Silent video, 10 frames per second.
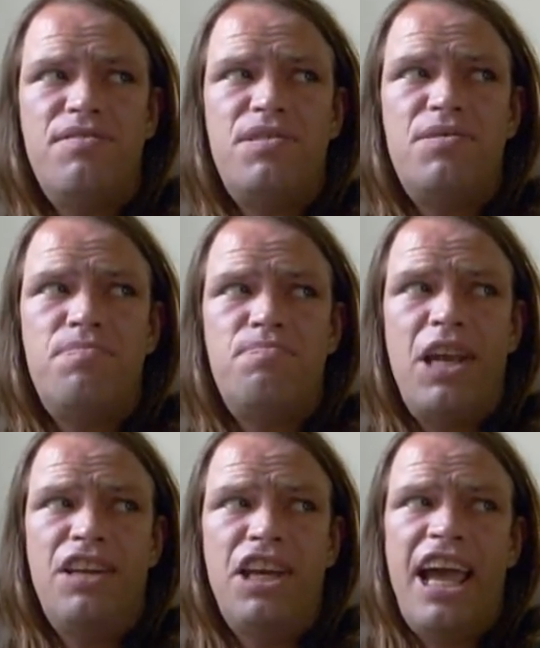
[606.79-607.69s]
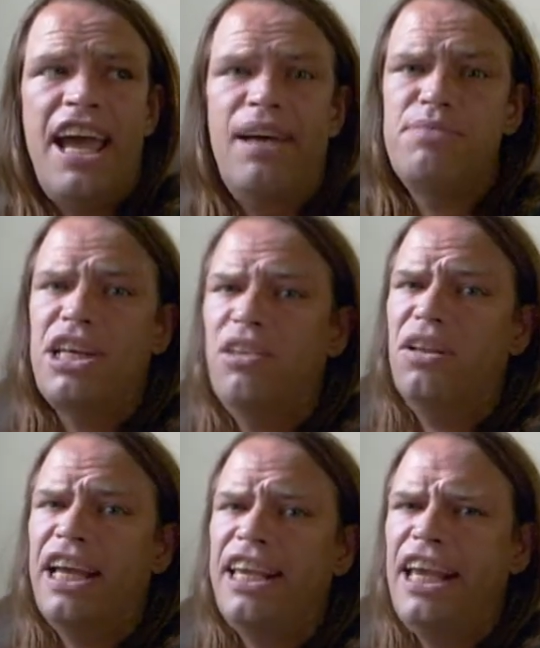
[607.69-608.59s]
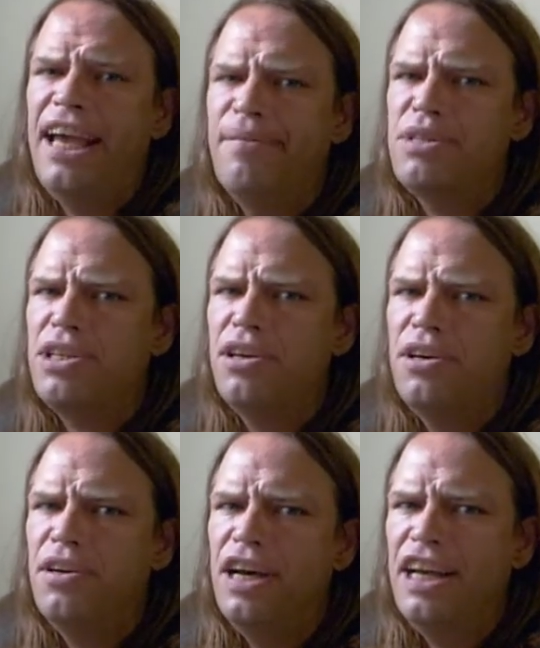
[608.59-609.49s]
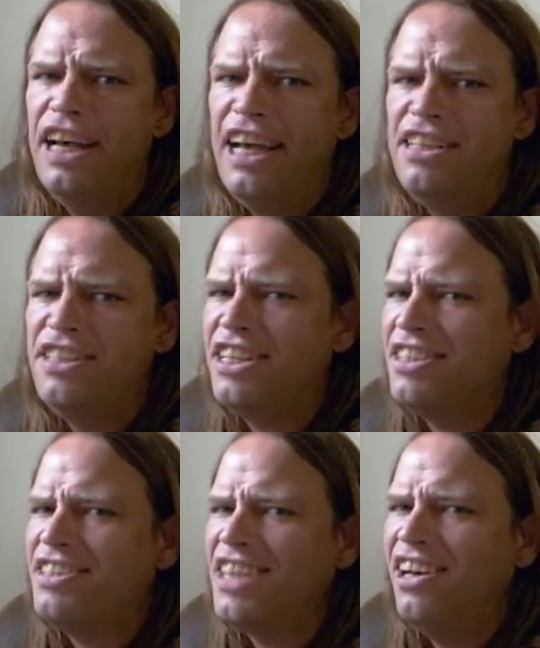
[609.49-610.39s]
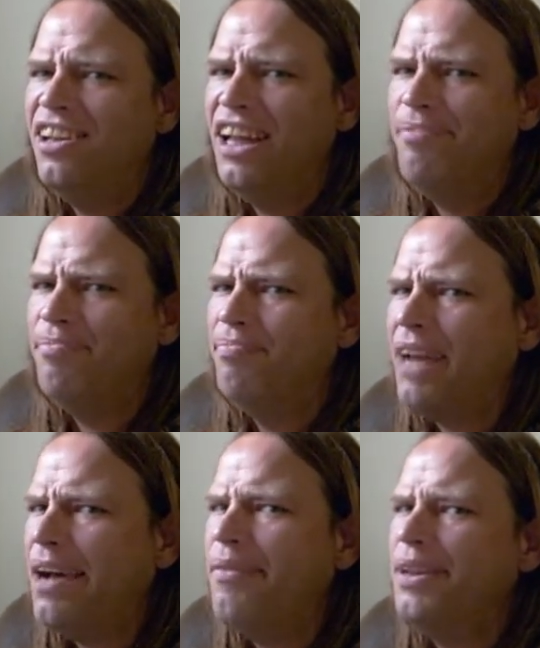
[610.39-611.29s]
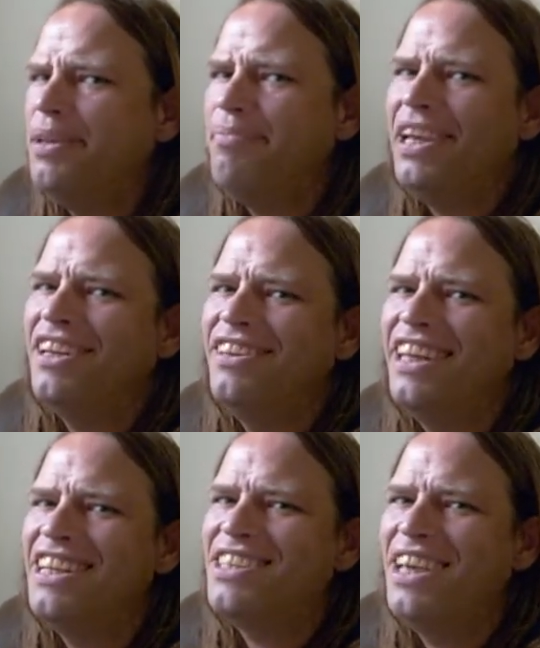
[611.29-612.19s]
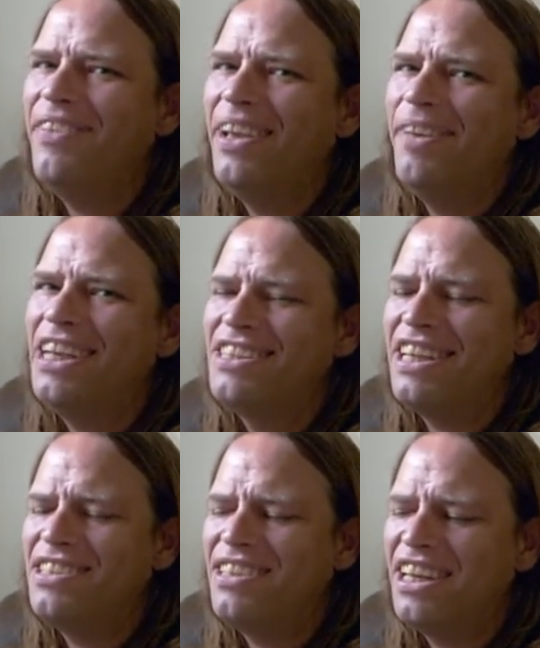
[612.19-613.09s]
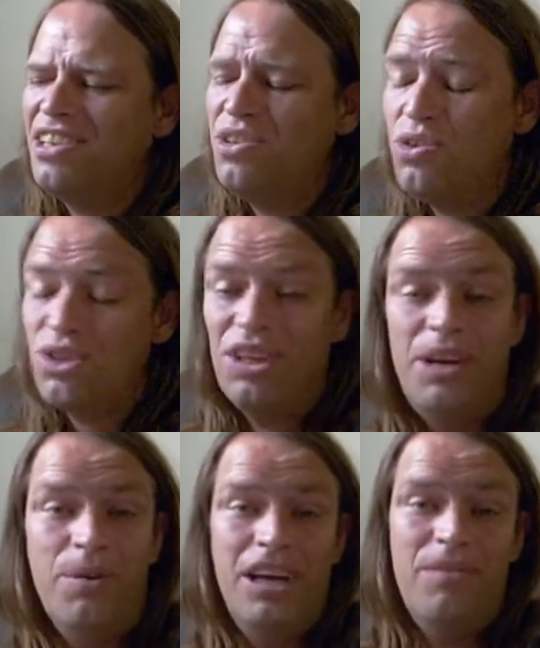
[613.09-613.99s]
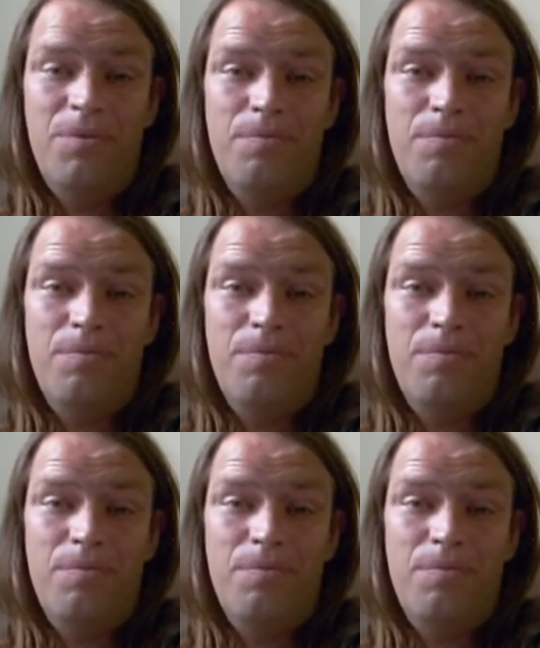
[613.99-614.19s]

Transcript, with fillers: is and yams. I don't like yams, so as you can tell, I'm not really big in Thanksgiving because that's like usually what